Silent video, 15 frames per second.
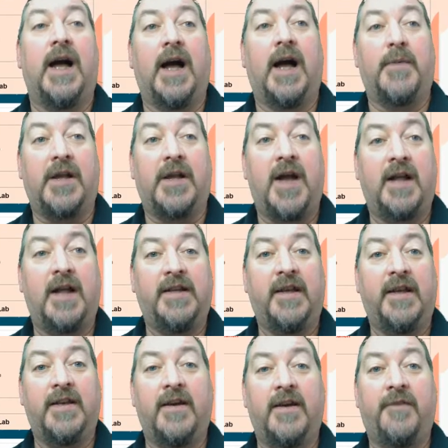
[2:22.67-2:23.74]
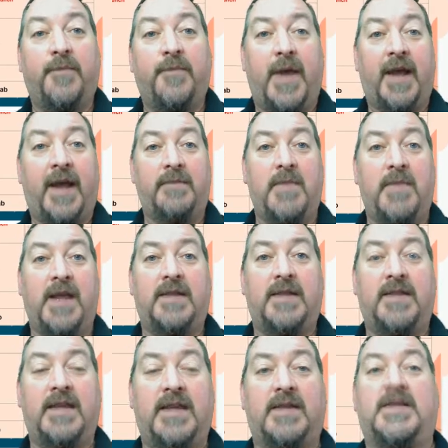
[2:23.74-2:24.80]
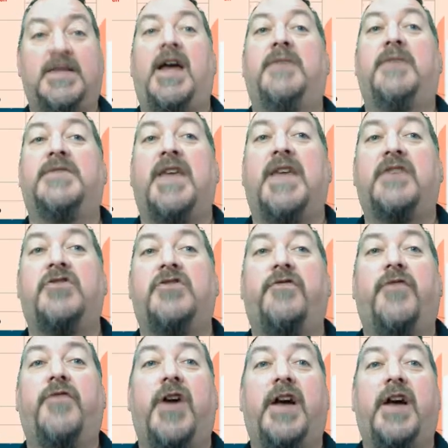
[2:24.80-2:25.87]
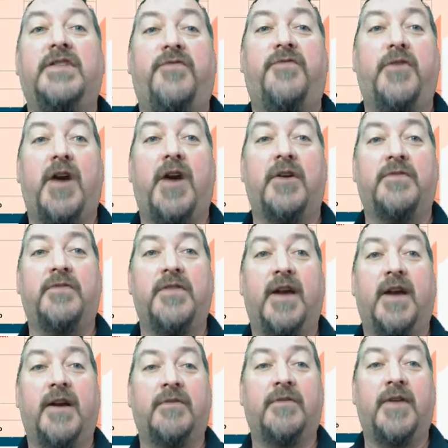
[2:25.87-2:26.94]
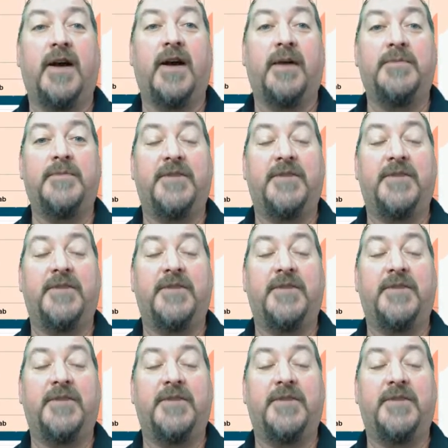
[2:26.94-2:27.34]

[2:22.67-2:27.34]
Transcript: A colleague of mine made the time schedule for us for our